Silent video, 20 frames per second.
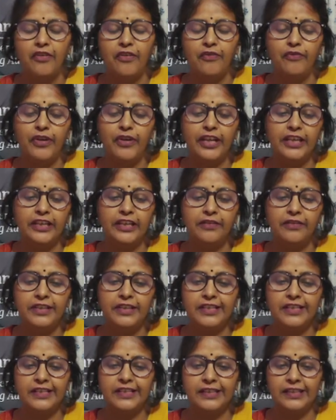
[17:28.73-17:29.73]
When it
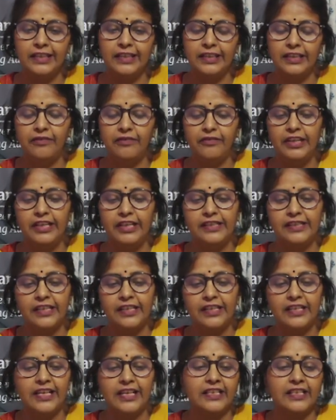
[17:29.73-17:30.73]
reaches in the veins,
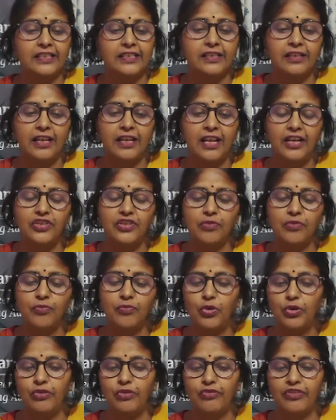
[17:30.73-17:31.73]
it has large
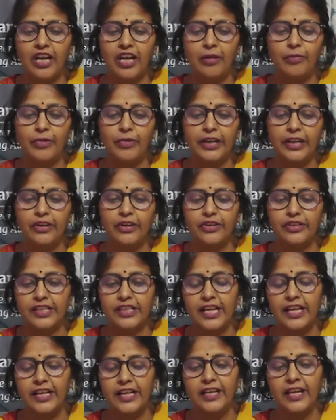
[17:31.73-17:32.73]
amount of carbon dioxide,